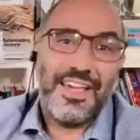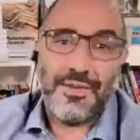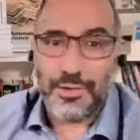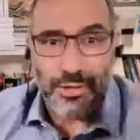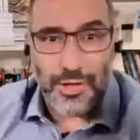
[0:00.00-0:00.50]

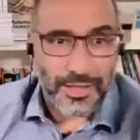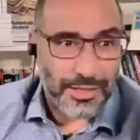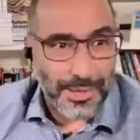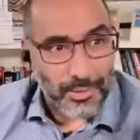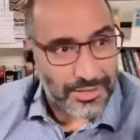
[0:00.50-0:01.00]
If you're
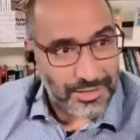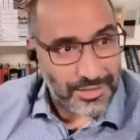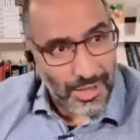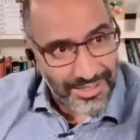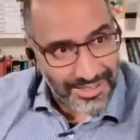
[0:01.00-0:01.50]
talking about
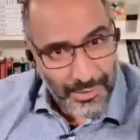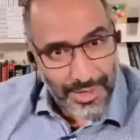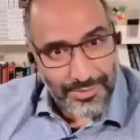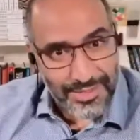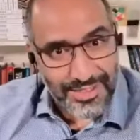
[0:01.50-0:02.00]
technology,
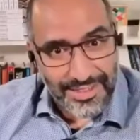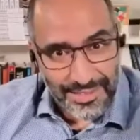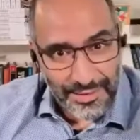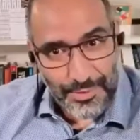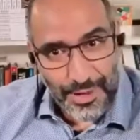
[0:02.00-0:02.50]
you have to
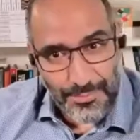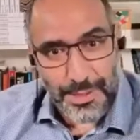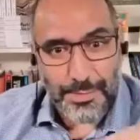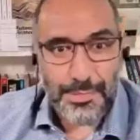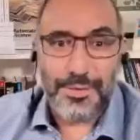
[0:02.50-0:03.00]
cite these
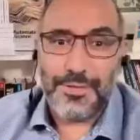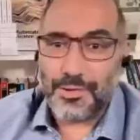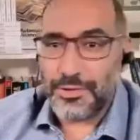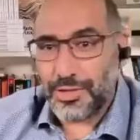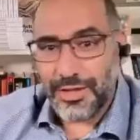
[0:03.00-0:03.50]
5 people.
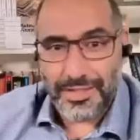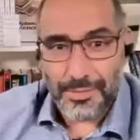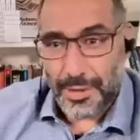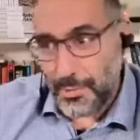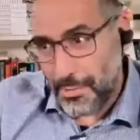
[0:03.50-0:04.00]
If you're
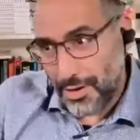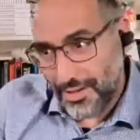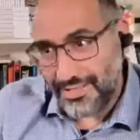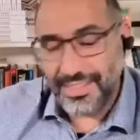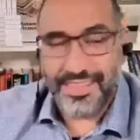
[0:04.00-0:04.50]
talking about
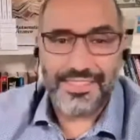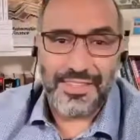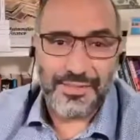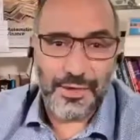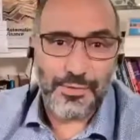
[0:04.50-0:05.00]
politics,
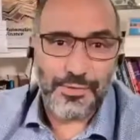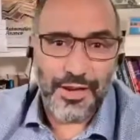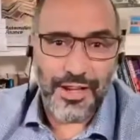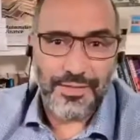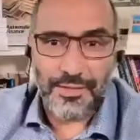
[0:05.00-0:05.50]
these other
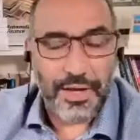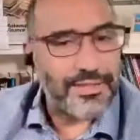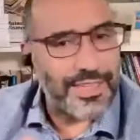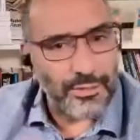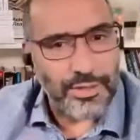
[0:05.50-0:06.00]
5,
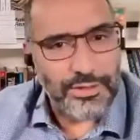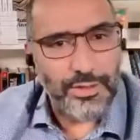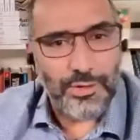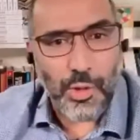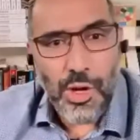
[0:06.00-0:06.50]
et cetera, et
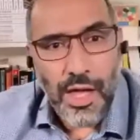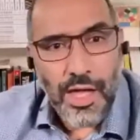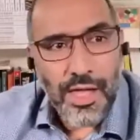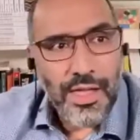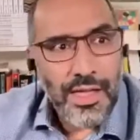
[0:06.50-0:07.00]
cetera. So
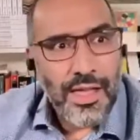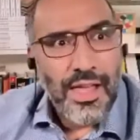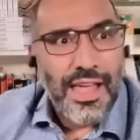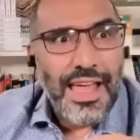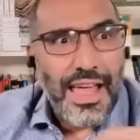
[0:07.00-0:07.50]

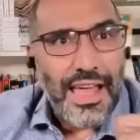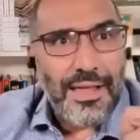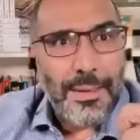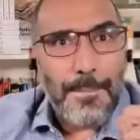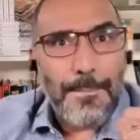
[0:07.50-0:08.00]

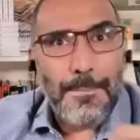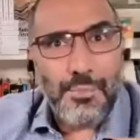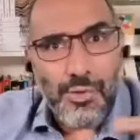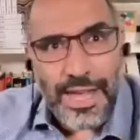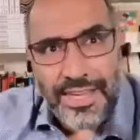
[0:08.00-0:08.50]

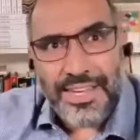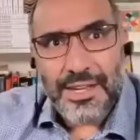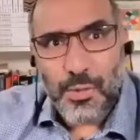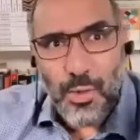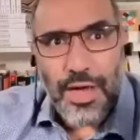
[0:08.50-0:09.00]

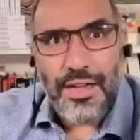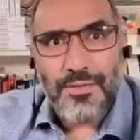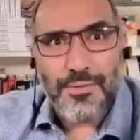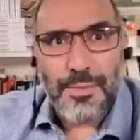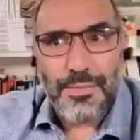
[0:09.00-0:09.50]
breaking
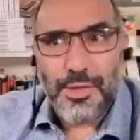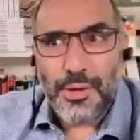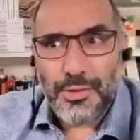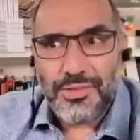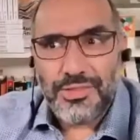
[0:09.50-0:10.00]
away from
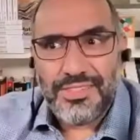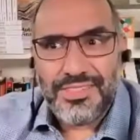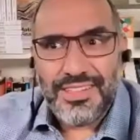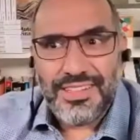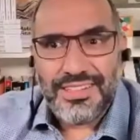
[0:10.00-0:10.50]

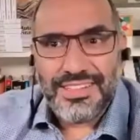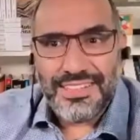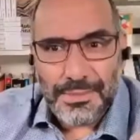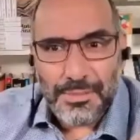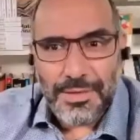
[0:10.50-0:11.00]
those
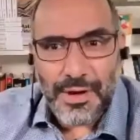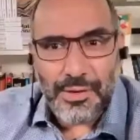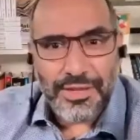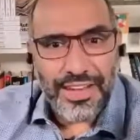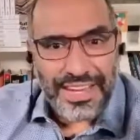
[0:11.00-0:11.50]

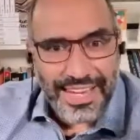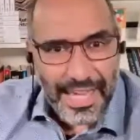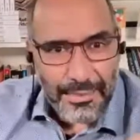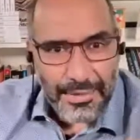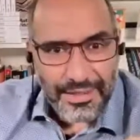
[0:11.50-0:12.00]
disciplinary
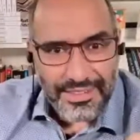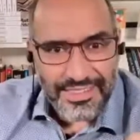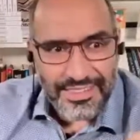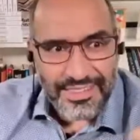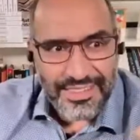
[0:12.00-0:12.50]

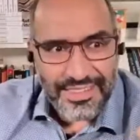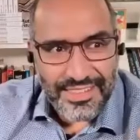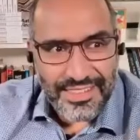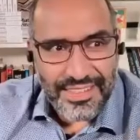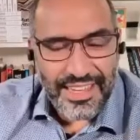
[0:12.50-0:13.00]
dynamics
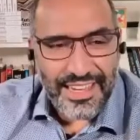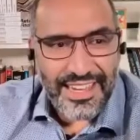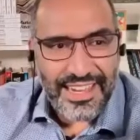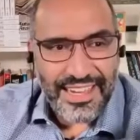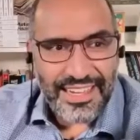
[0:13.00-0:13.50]

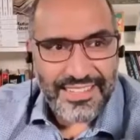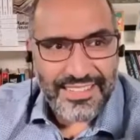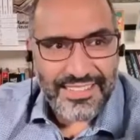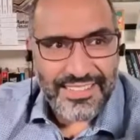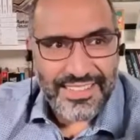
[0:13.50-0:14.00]
is